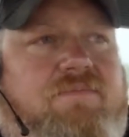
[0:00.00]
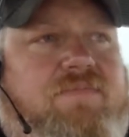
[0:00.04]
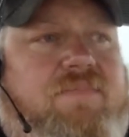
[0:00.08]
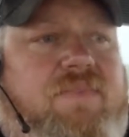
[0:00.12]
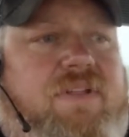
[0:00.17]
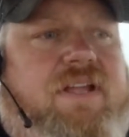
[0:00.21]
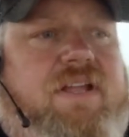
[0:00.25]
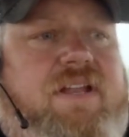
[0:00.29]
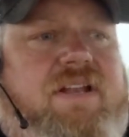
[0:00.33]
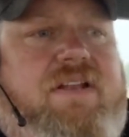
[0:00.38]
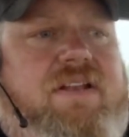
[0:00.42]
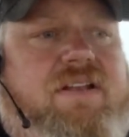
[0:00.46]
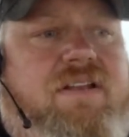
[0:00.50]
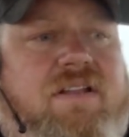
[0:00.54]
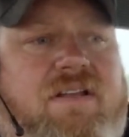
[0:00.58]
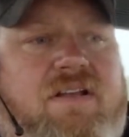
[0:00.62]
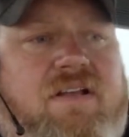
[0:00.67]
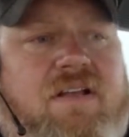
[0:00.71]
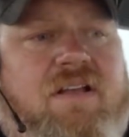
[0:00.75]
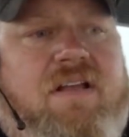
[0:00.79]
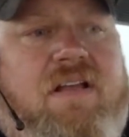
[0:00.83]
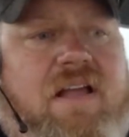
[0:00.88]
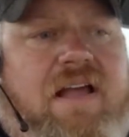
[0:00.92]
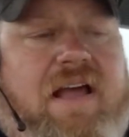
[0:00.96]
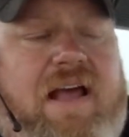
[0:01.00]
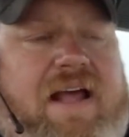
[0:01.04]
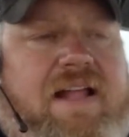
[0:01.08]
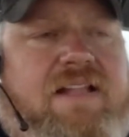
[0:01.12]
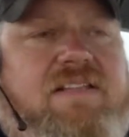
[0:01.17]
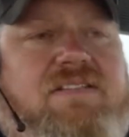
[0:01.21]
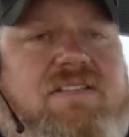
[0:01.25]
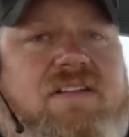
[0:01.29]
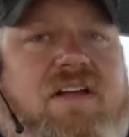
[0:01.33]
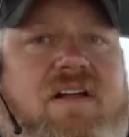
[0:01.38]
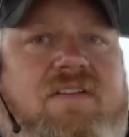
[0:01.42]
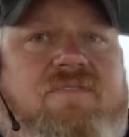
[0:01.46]
Then
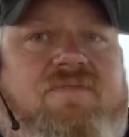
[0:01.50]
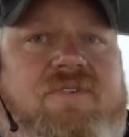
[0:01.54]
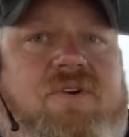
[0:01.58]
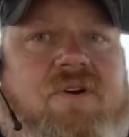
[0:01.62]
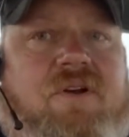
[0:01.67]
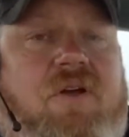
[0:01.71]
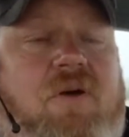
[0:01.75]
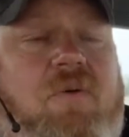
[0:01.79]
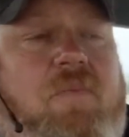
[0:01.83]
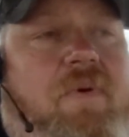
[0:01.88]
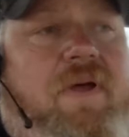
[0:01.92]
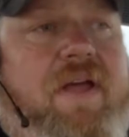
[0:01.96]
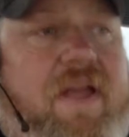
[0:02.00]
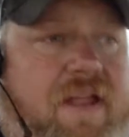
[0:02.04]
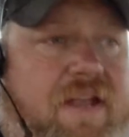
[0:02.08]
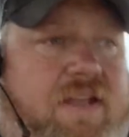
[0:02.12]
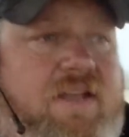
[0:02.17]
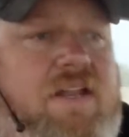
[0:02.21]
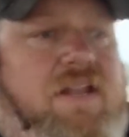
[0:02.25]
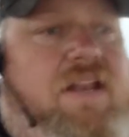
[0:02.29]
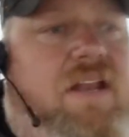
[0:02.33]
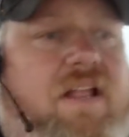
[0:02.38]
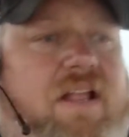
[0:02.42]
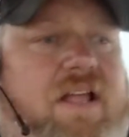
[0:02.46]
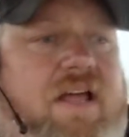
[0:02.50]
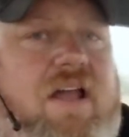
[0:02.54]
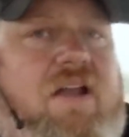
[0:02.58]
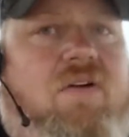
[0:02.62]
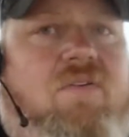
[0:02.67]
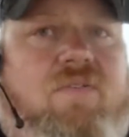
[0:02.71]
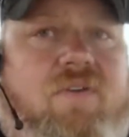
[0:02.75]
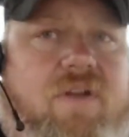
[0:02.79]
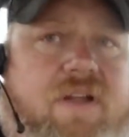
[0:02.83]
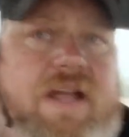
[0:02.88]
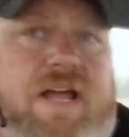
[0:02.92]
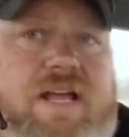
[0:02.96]
had sun for a little bit, and then it got
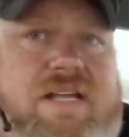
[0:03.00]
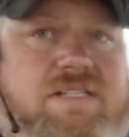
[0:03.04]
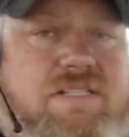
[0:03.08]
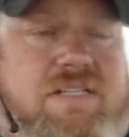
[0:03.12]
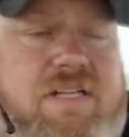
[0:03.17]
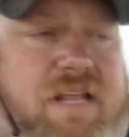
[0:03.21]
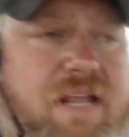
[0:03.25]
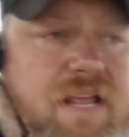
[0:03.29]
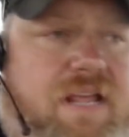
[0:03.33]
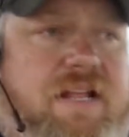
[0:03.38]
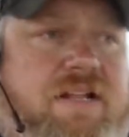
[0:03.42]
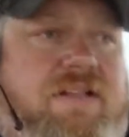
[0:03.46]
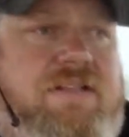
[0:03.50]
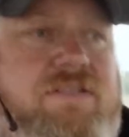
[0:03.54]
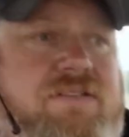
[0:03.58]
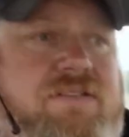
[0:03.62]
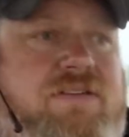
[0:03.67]
overcast again.